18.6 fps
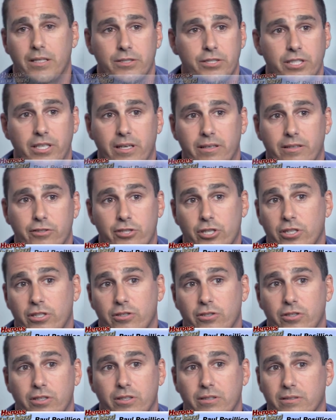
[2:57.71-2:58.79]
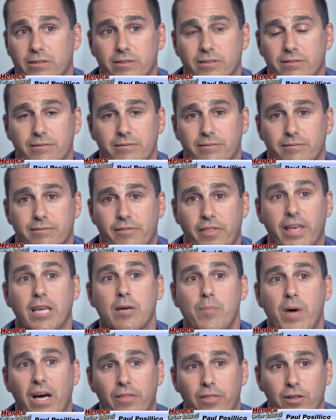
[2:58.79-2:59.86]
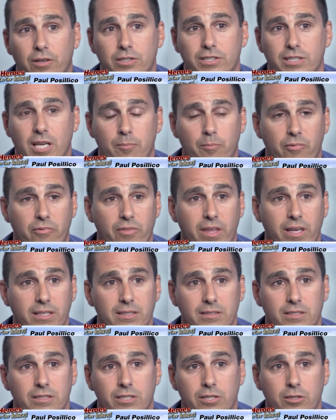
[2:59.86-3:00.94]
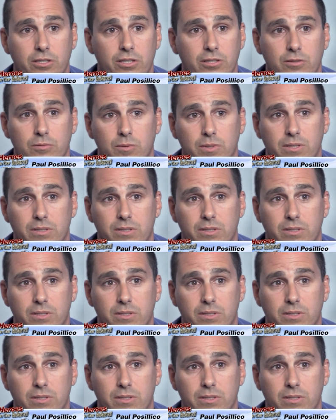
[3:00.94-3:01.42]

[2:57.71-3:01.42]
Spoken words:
and she couldn't think about those type of things that she just